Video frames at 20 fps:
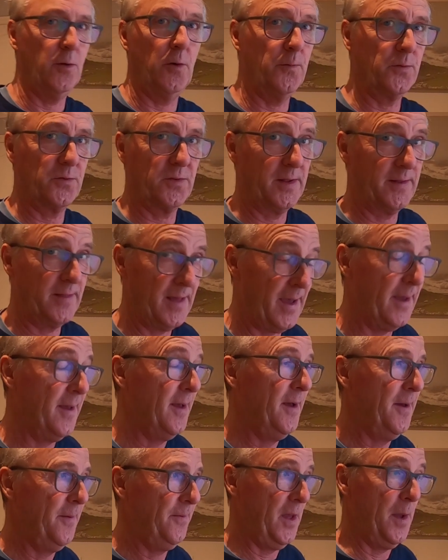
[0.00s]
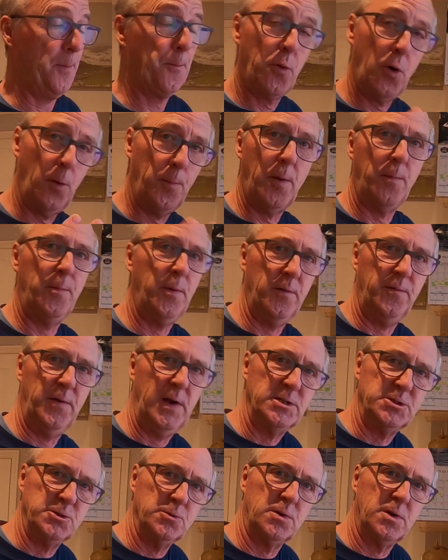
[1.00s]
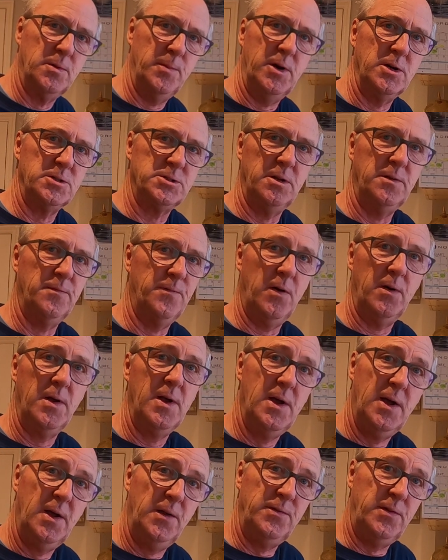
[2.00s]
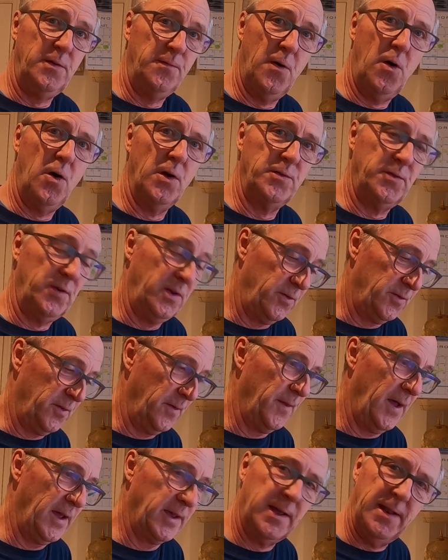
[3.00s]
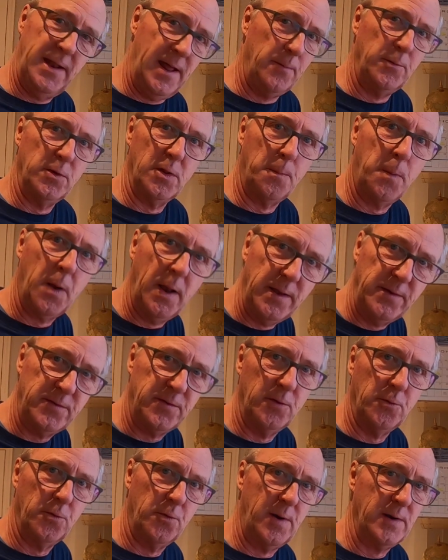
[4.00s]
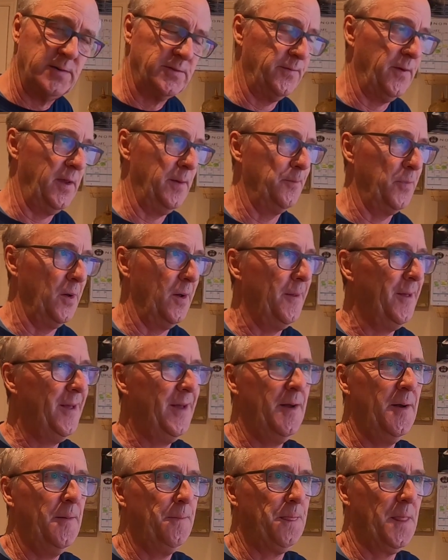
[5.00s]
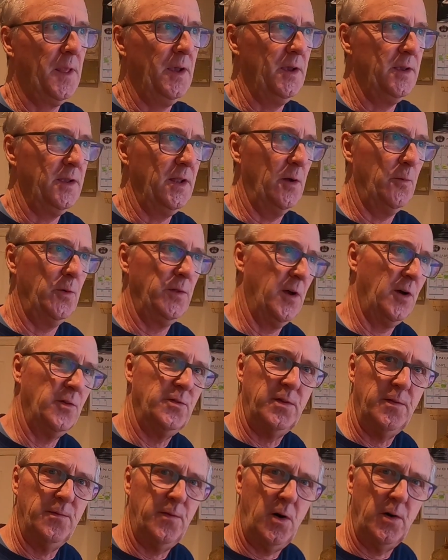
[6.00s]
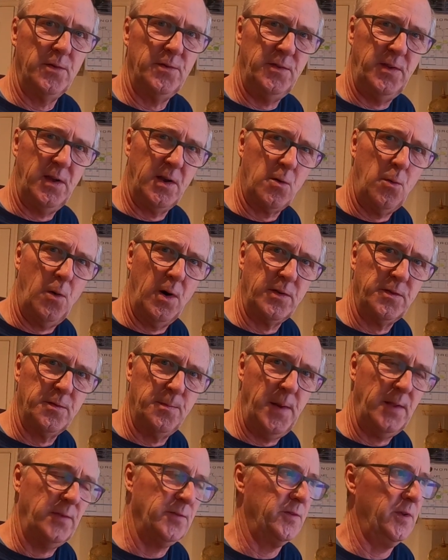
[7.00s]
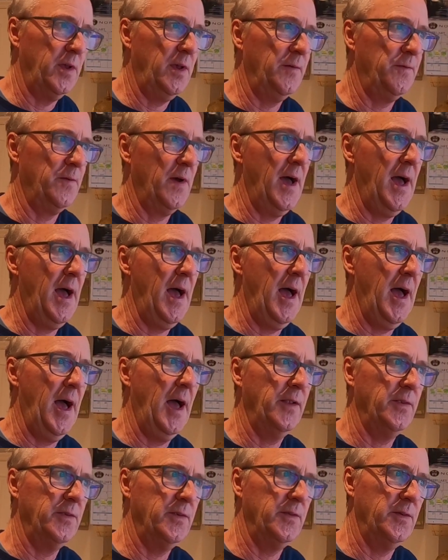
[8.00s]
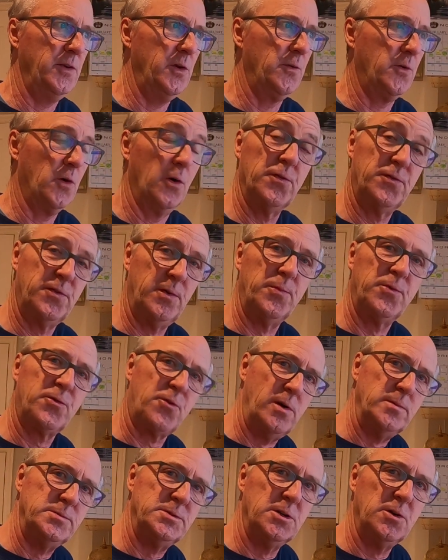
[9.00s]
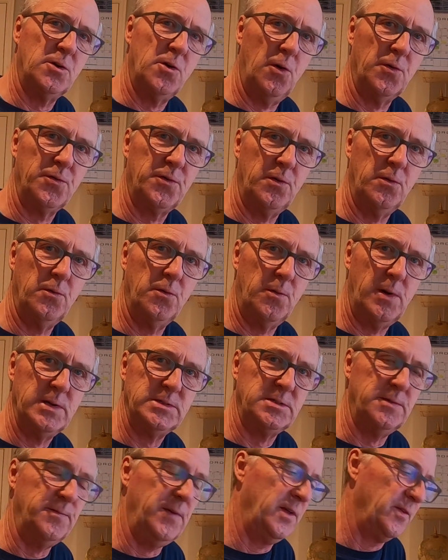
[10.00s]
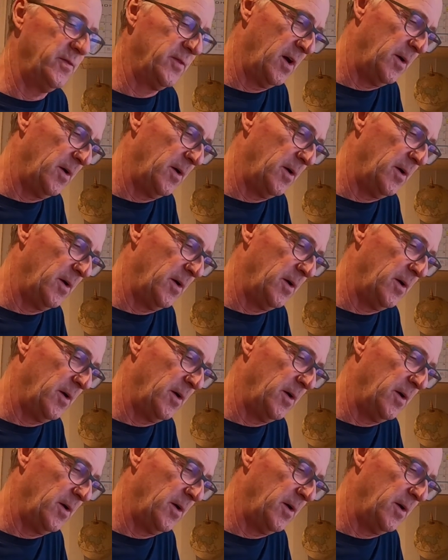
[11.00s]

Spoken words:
Obviously, they're proper professional commercial devices, and they connect with the police and all the rest of it. But you know, with those devices, they're quite expensive, and you've got subscription costs and all the rest of it.